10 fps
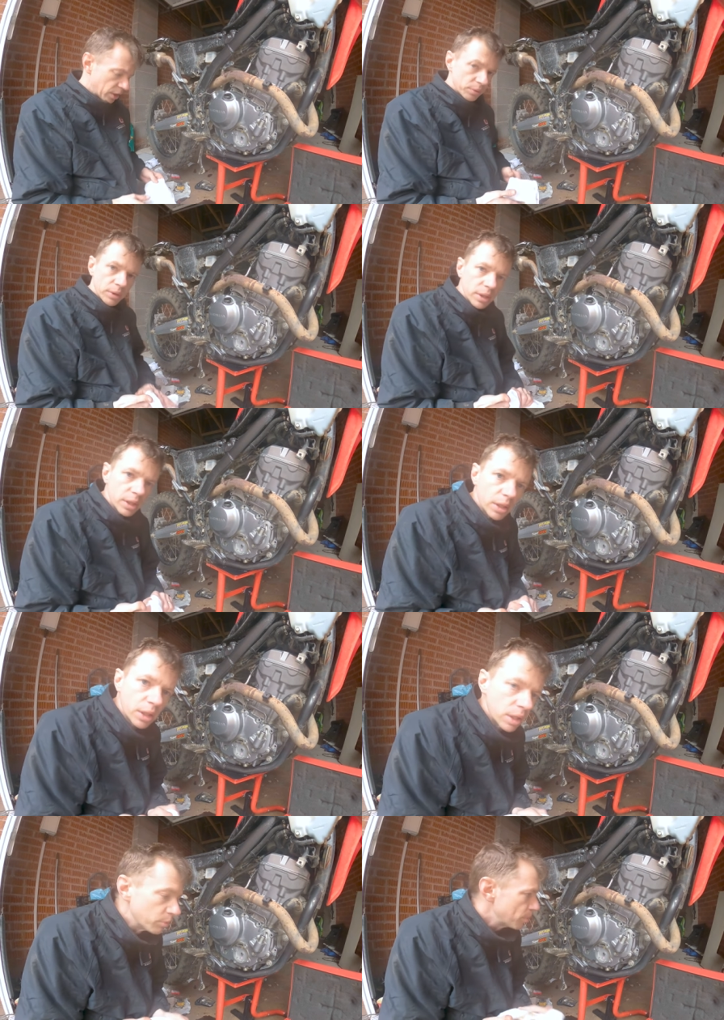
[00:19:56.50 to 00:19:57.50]
go,
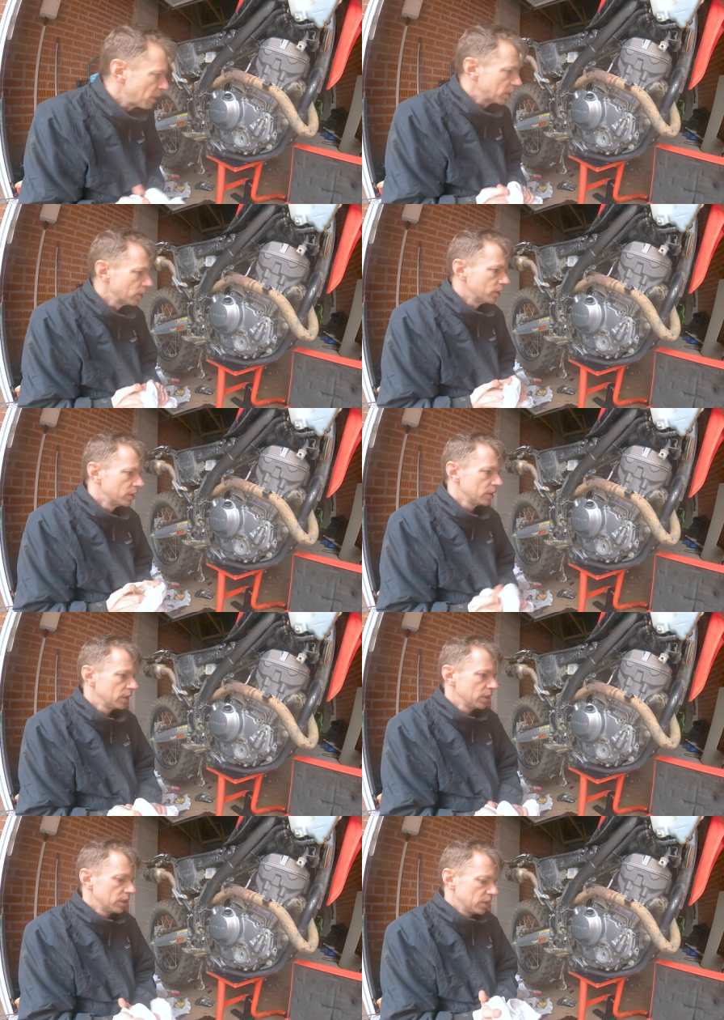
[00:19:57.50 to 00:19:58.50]
and we're back on.
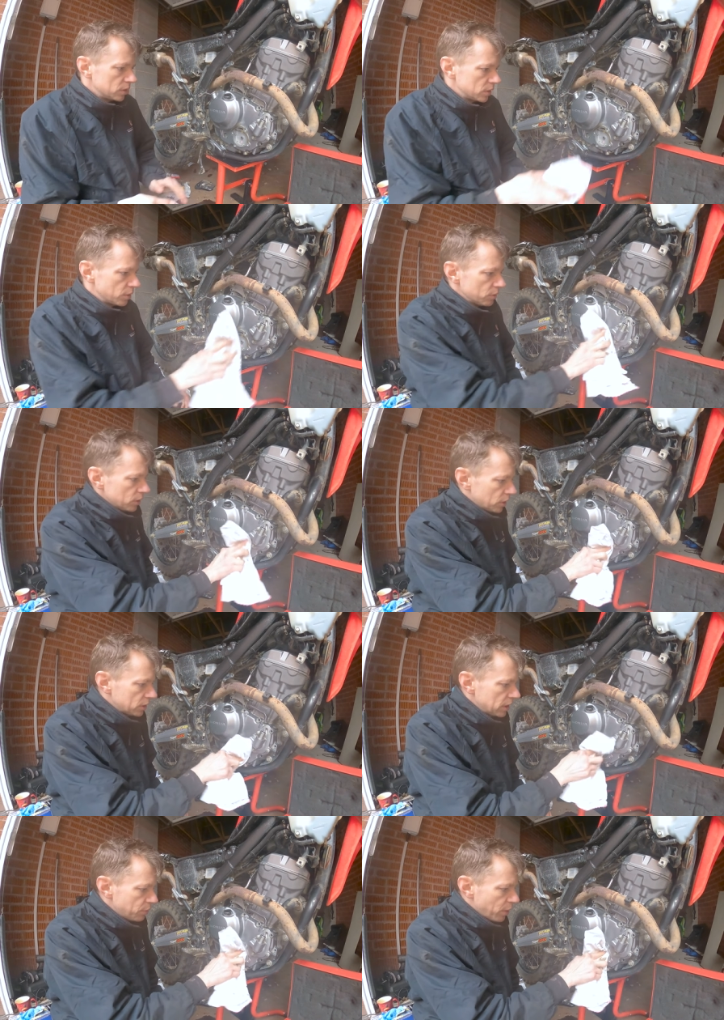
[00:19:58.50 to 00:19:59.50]
So you
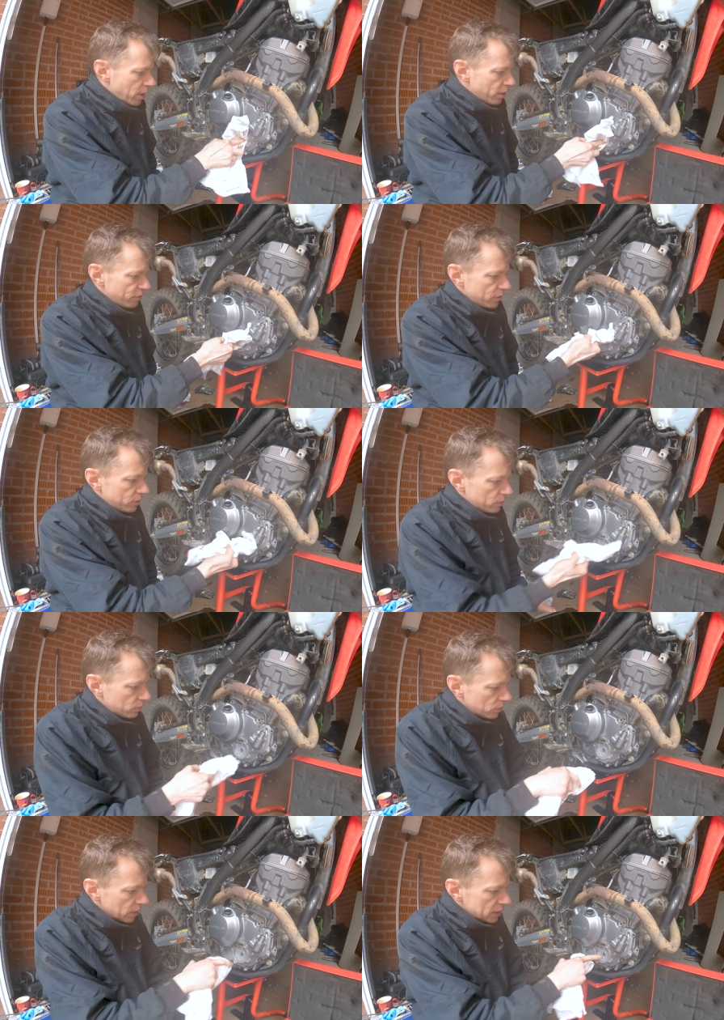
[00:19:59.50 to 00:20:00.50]
can see where I've
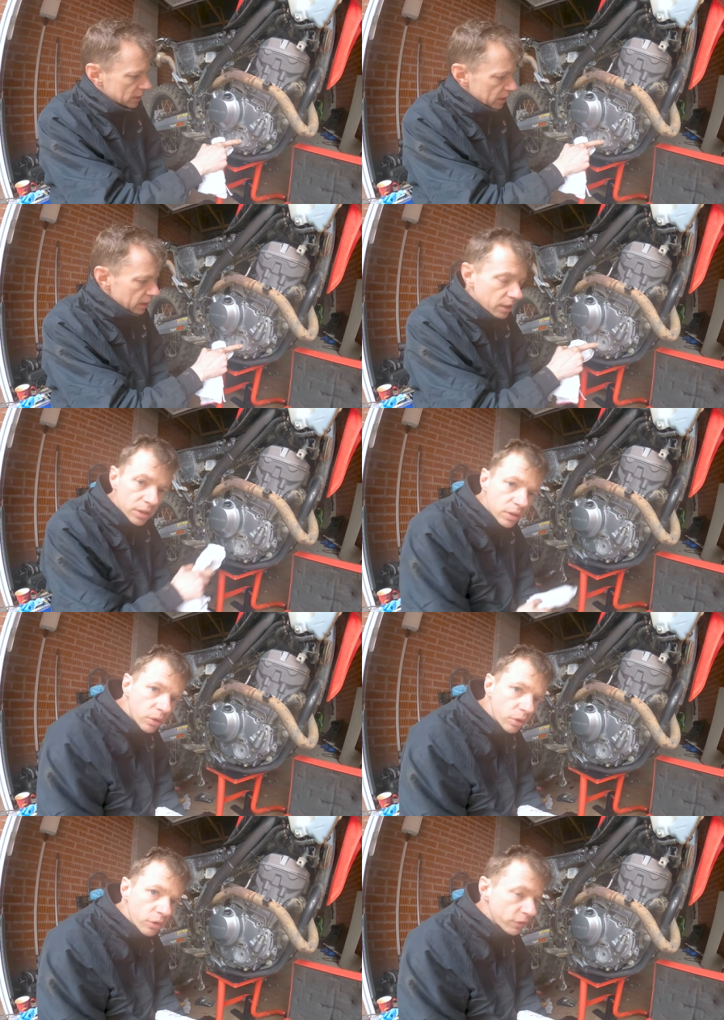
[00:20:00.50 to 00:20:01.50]
released the
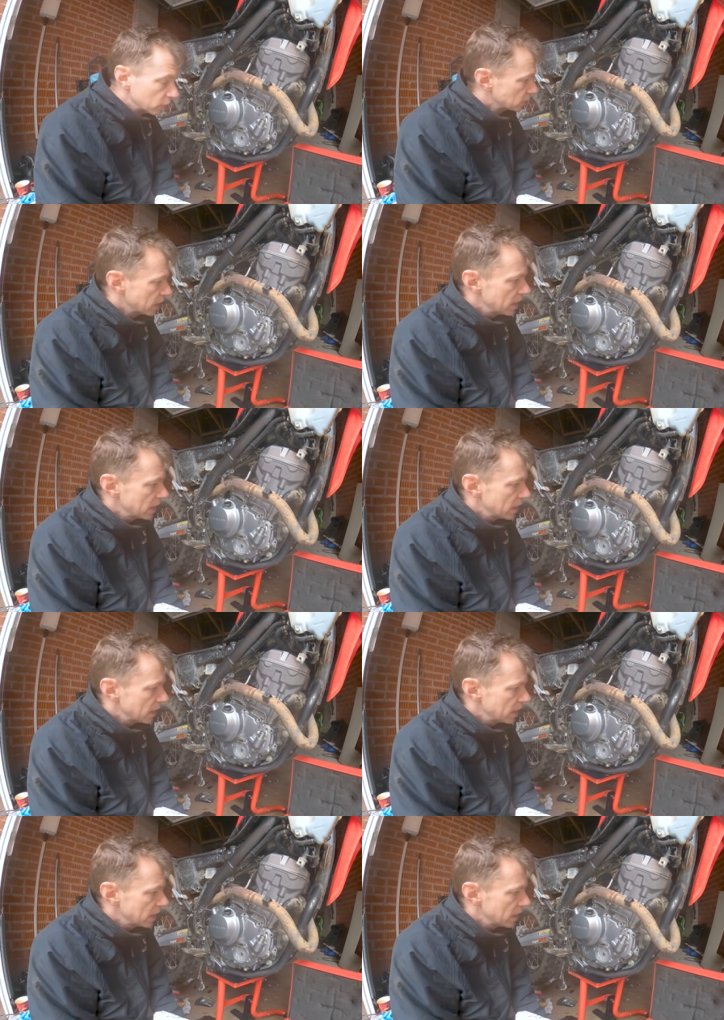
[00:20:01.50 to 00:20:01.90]
oil filter